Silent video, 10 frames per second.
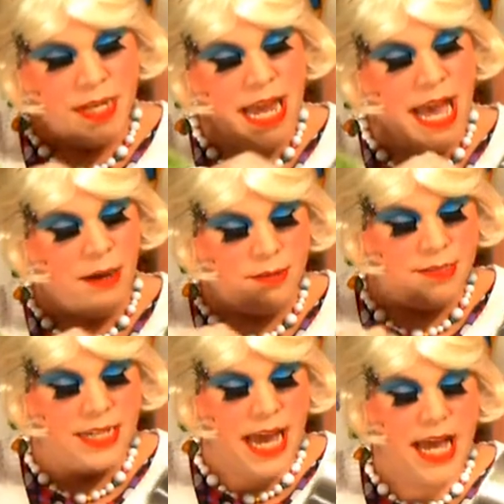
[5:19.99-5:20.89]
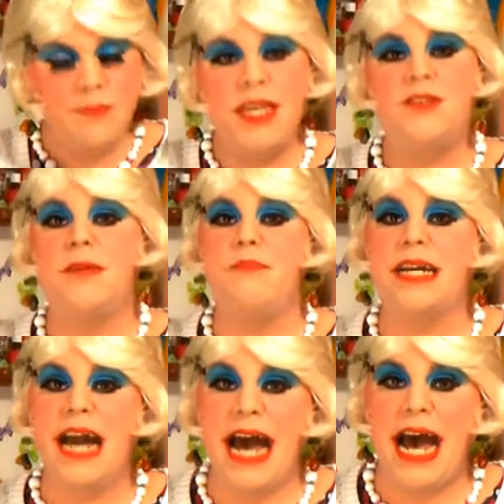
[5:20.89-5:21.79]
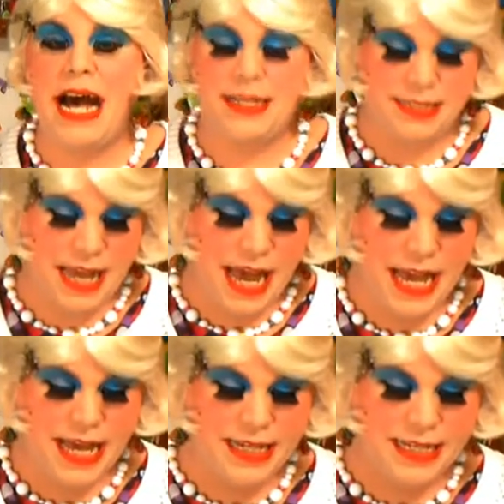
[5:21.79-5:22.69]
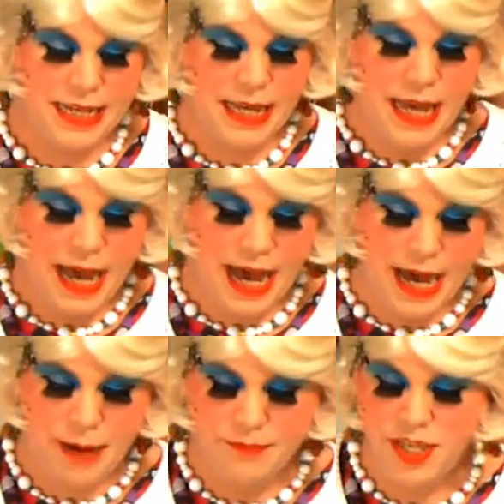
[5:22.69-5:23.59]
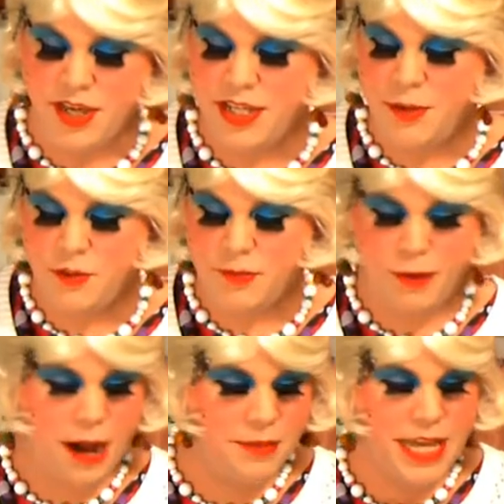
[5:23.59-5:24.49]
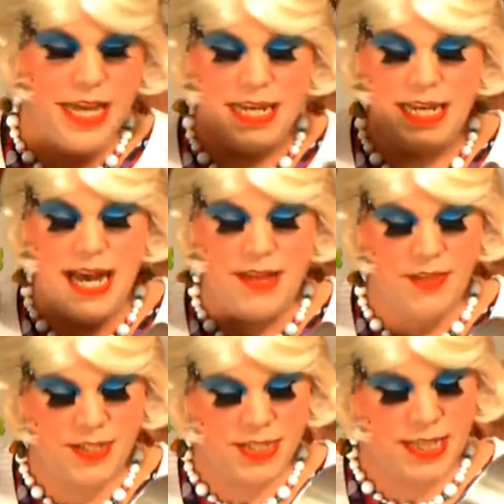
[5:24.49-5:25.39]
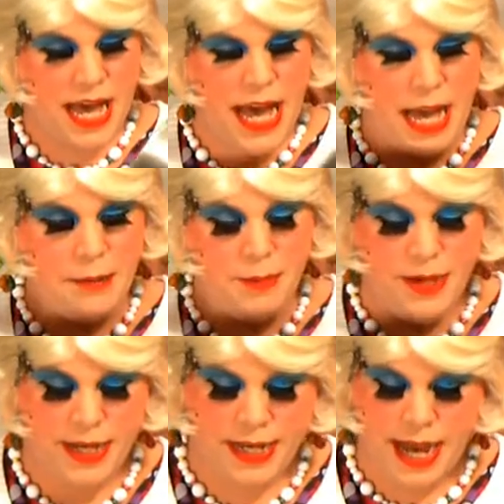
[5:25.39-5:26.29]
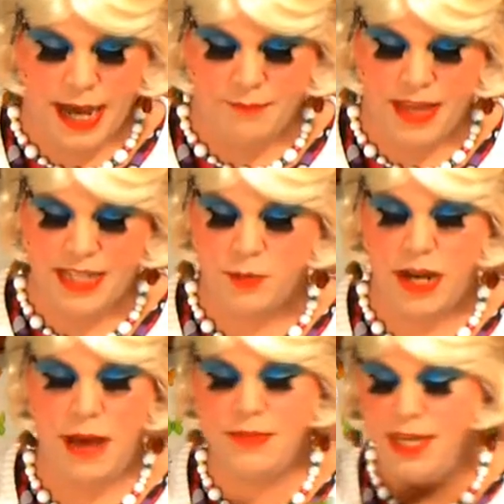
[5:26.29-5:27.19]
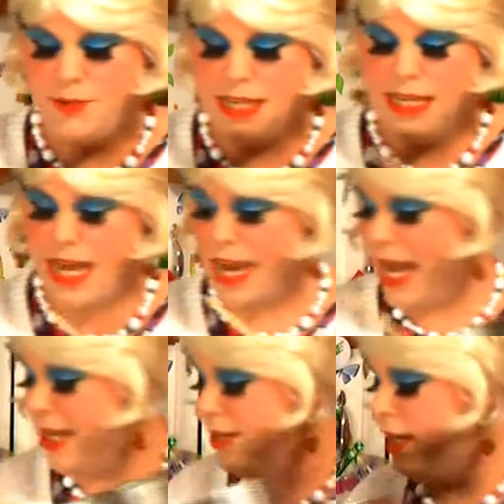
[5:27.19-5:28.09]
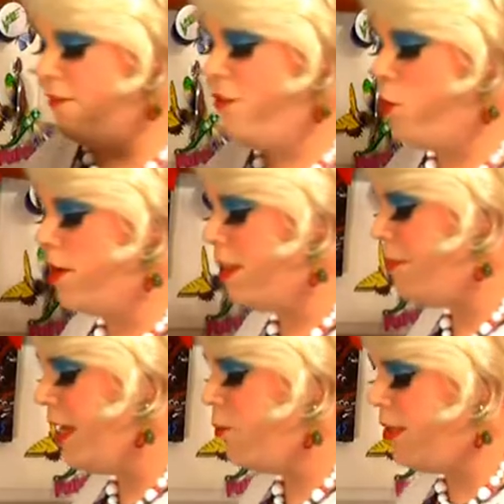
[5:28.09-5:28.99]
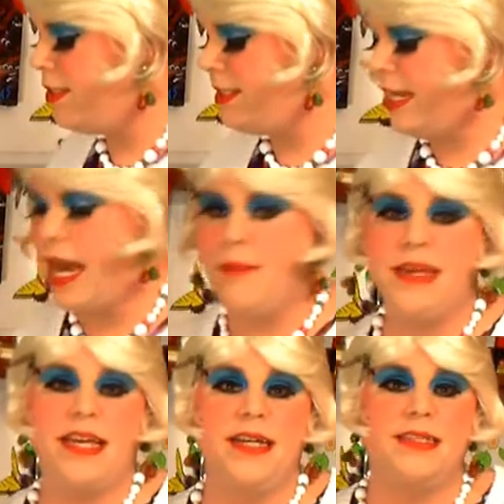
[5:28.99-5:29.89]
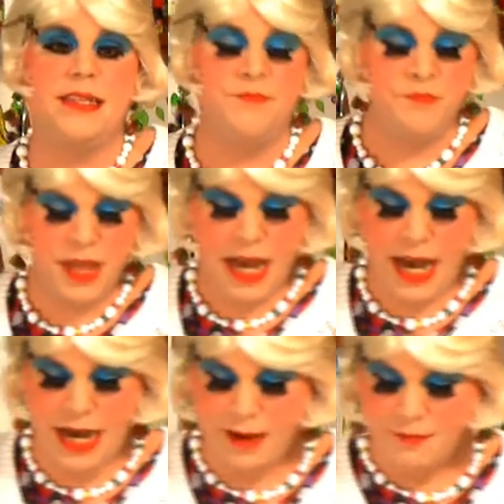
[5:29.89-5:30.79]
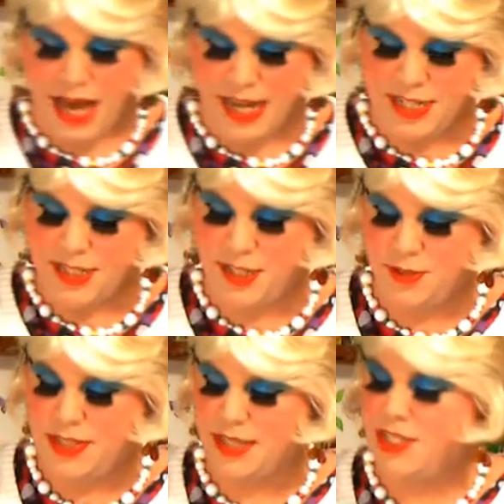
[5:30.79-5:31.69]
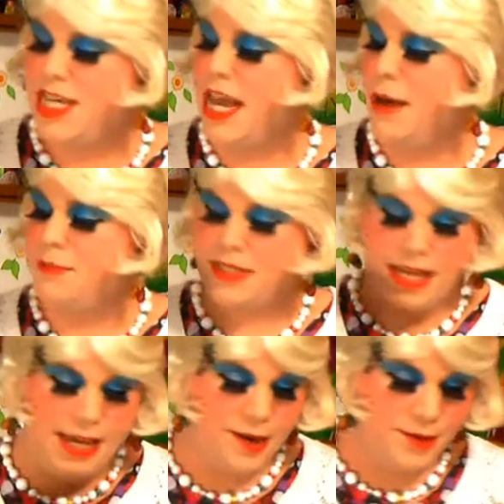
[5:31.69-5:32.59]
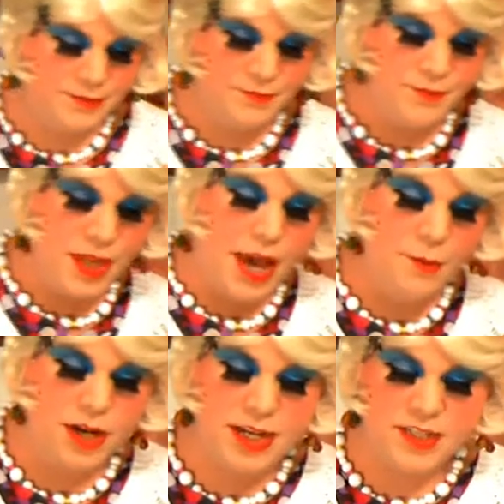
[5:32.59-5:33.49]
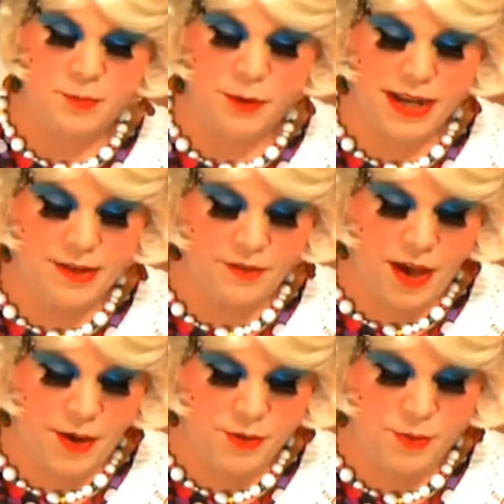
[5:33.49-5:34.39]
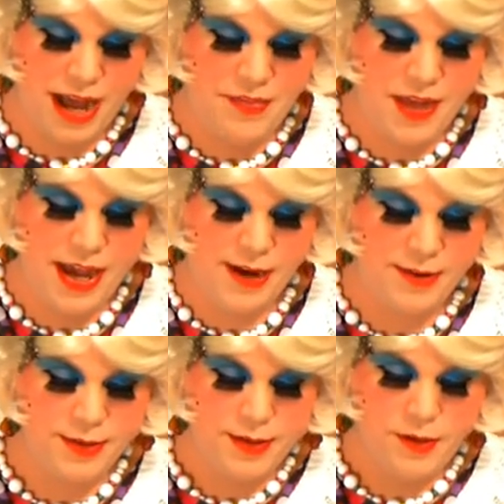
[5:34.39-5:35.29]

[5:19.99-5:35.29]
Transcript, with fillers: Now, today I'm using pecans, and um, you could use probably any nut that you like, but um, that's what I'm using, and I couldn't afford the big ones today because um, I just used the chips here. And we're going to sprinkle those right there